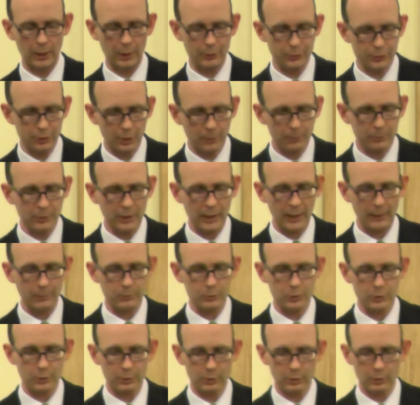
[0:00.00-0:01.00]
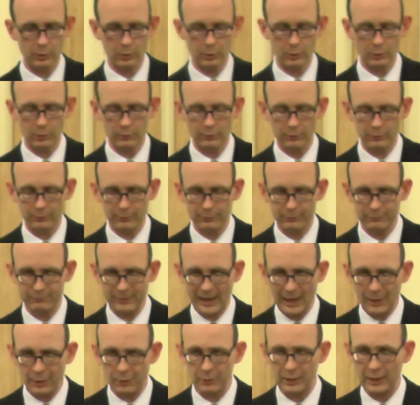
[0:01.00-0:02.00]
And sometimes
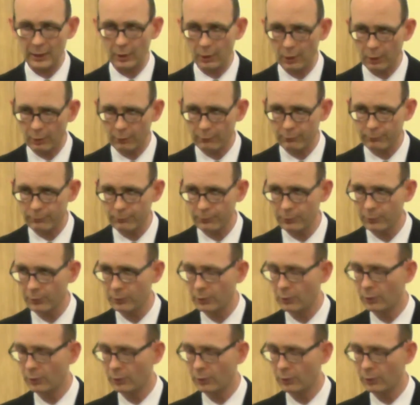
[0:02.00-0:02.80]
fatherly love